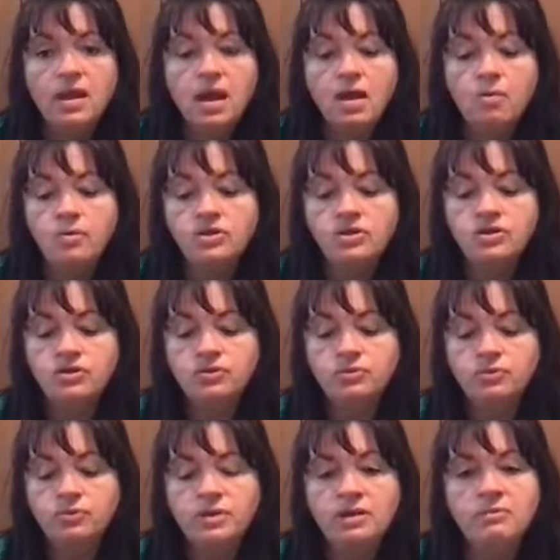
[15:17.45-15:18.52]
I want you to
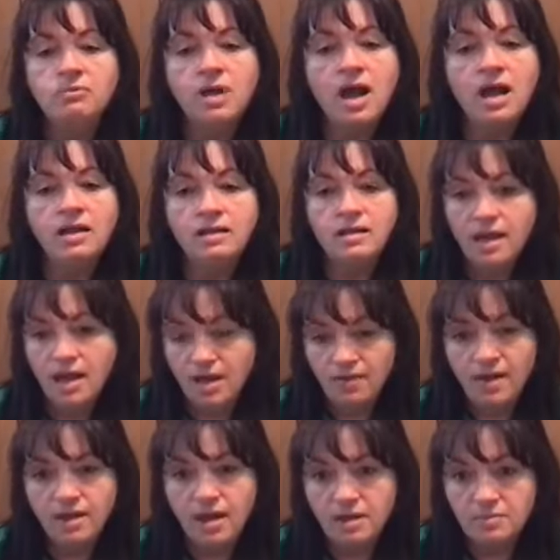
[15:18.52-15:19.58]
rewrite how
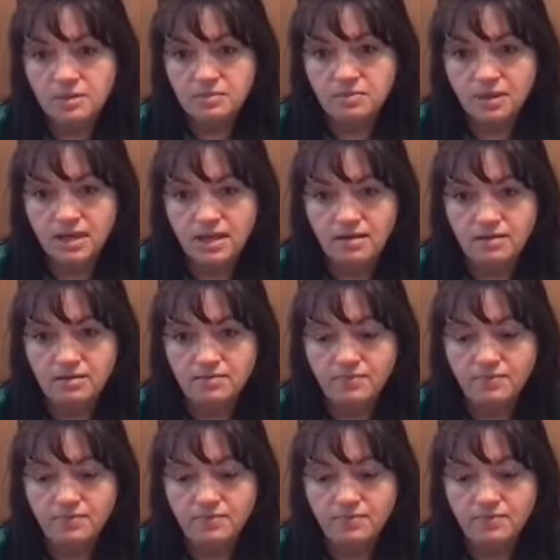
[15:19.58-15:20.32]
that game is played.